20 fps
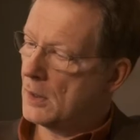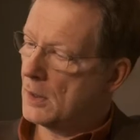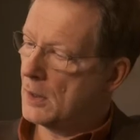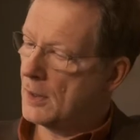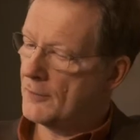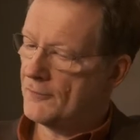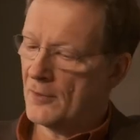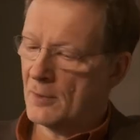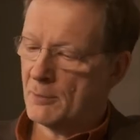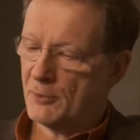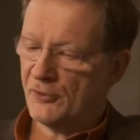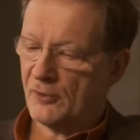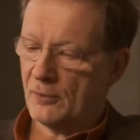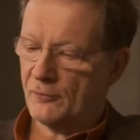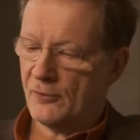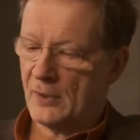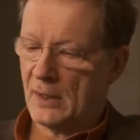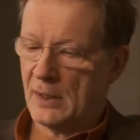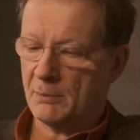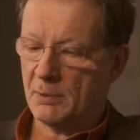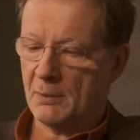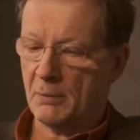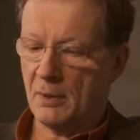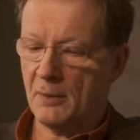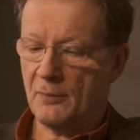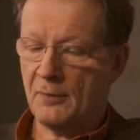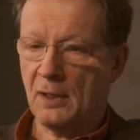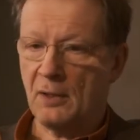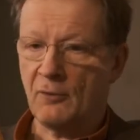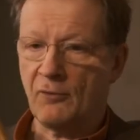I find myself telling people
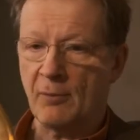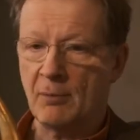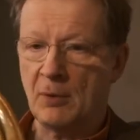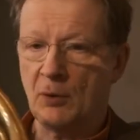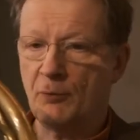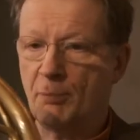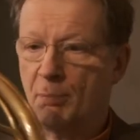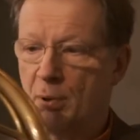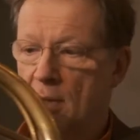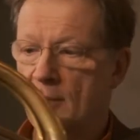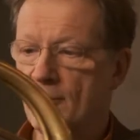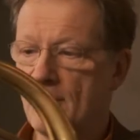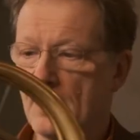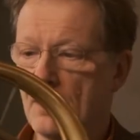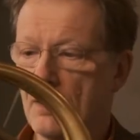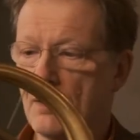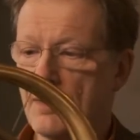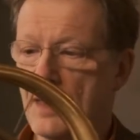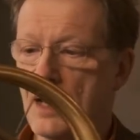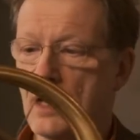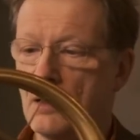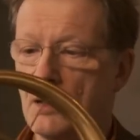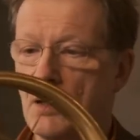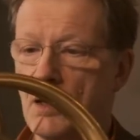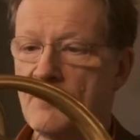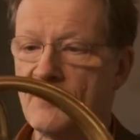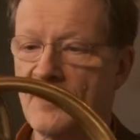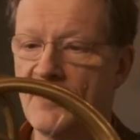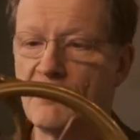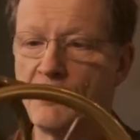I think it's the most perfect thing
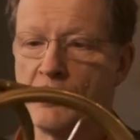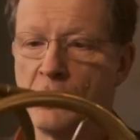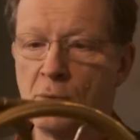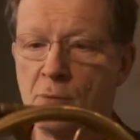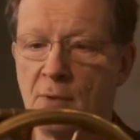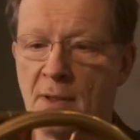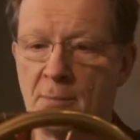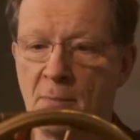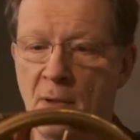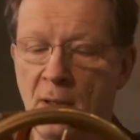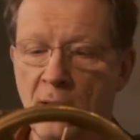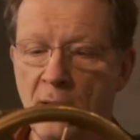I've ever owned in my